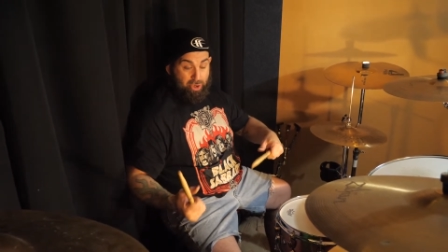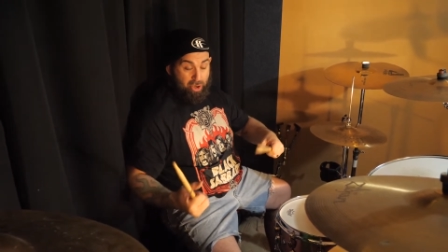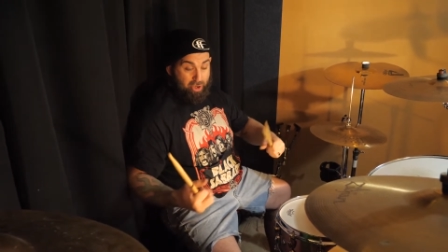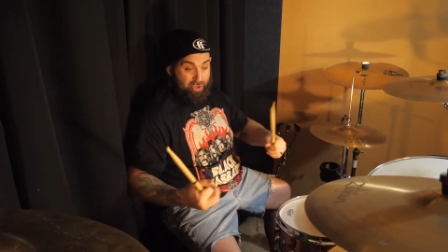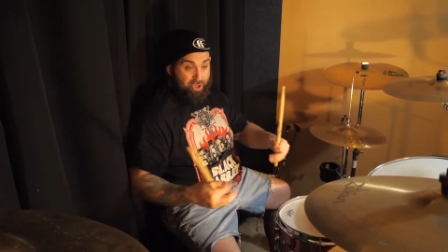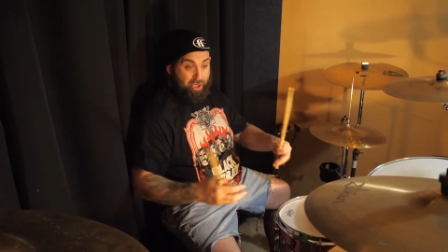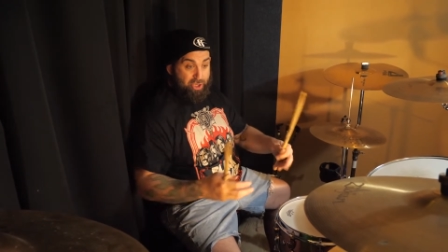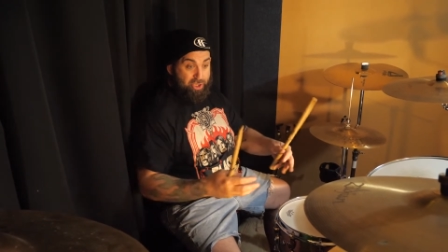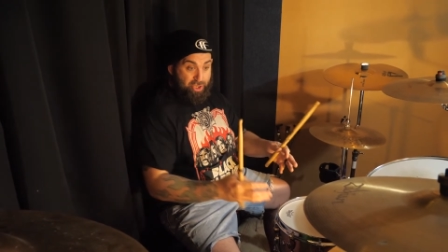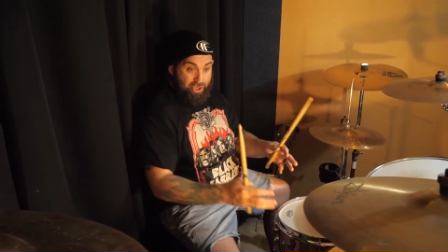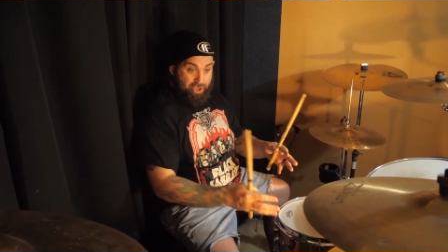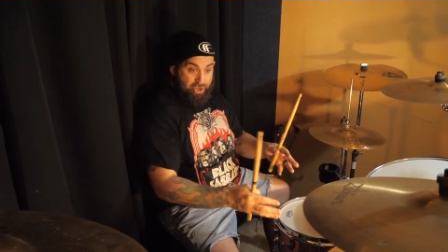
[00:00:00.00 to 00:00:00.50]
I
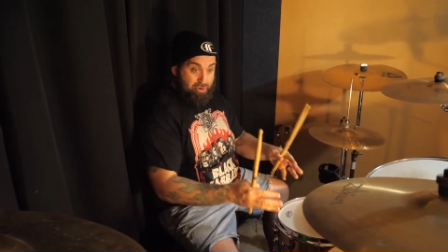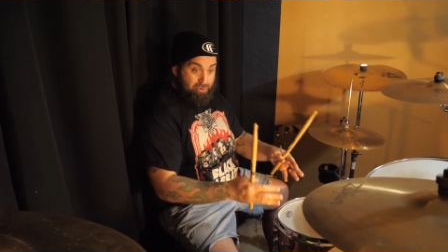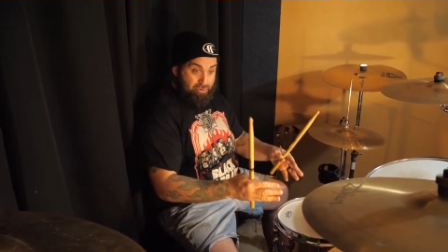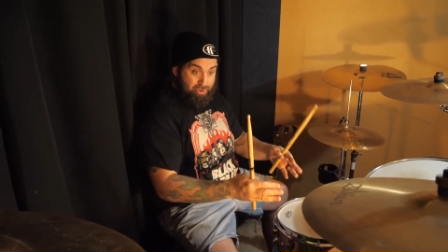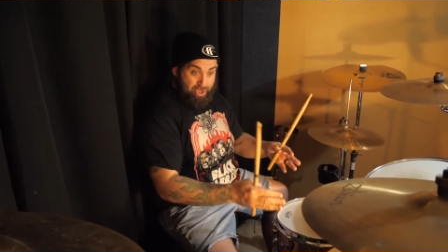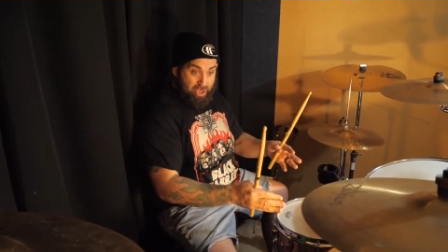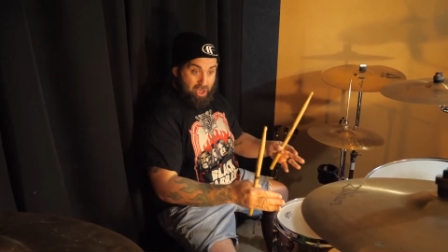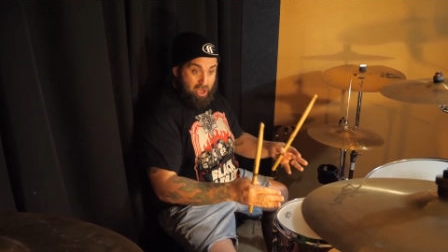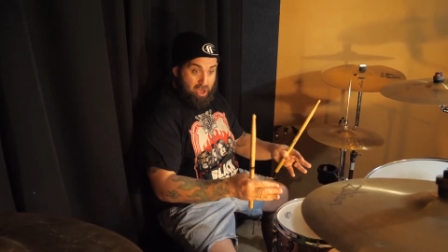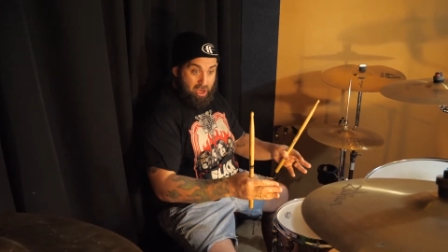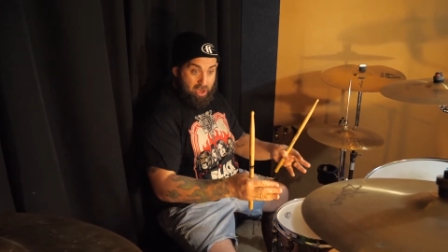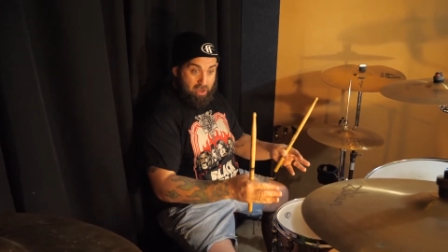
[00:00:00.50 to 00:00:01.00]
tend to
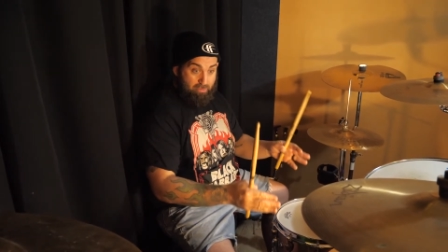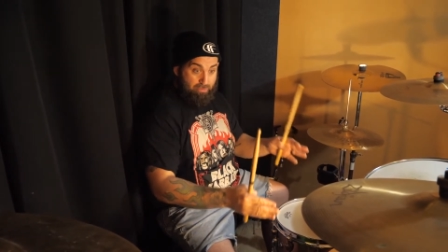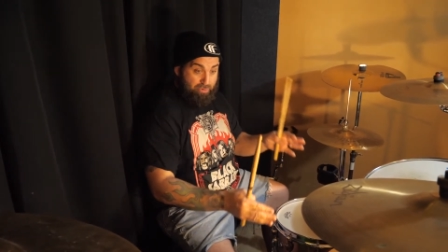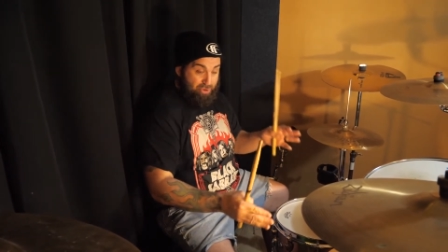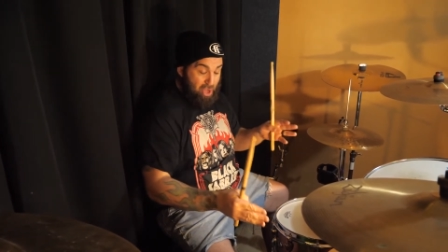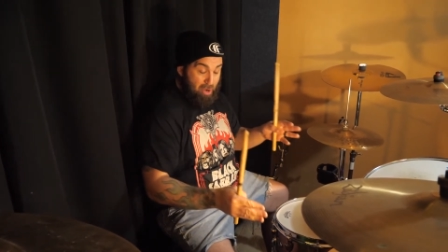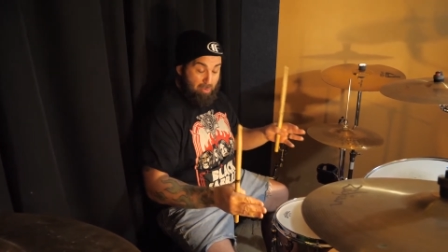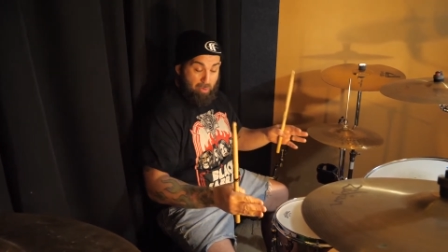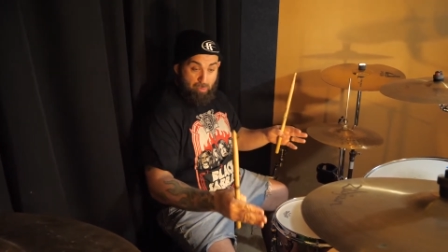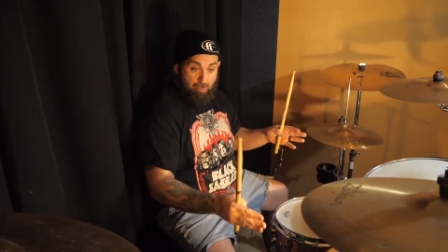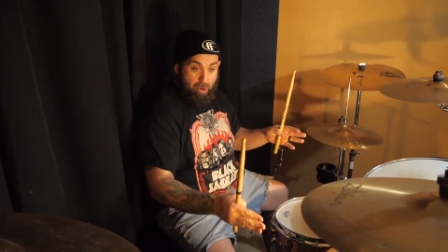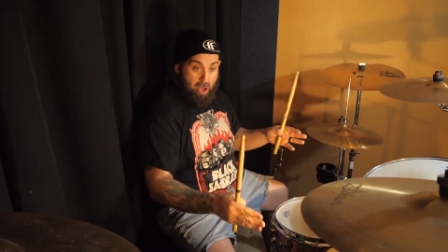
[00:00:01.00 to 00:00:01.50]
use a
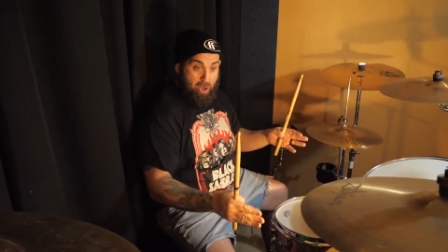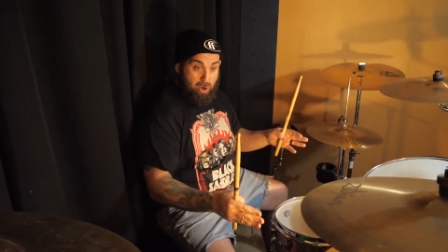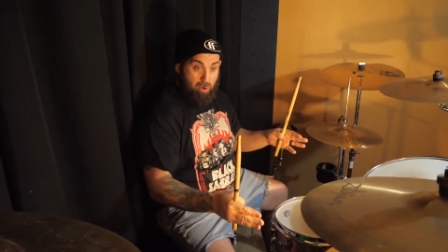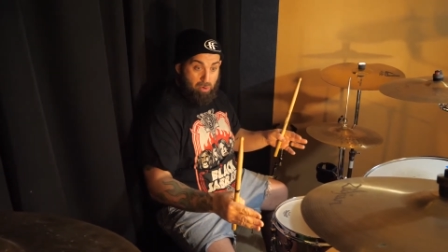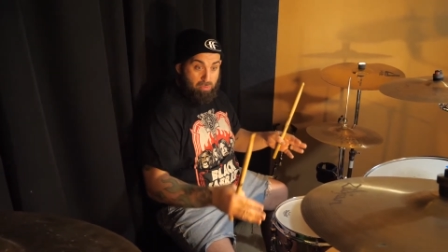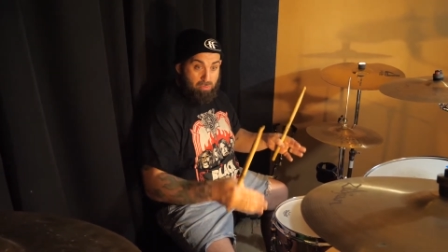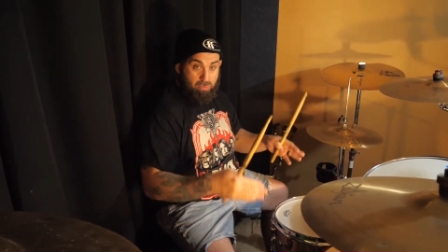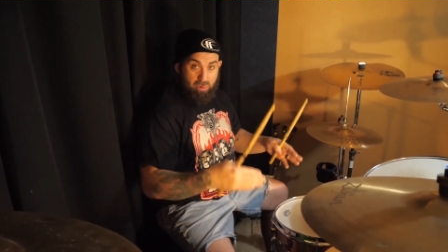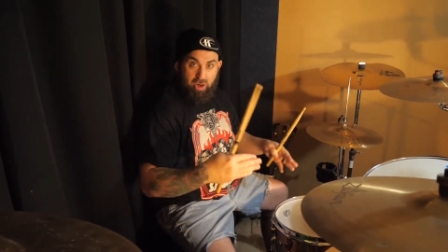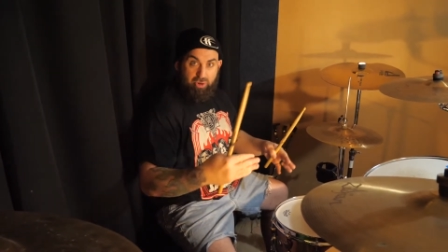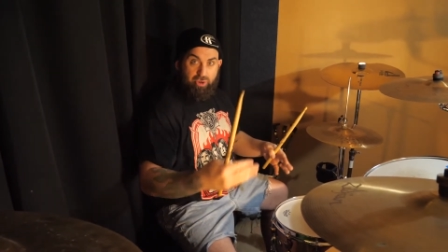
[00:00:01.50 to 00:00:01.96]
double pedal.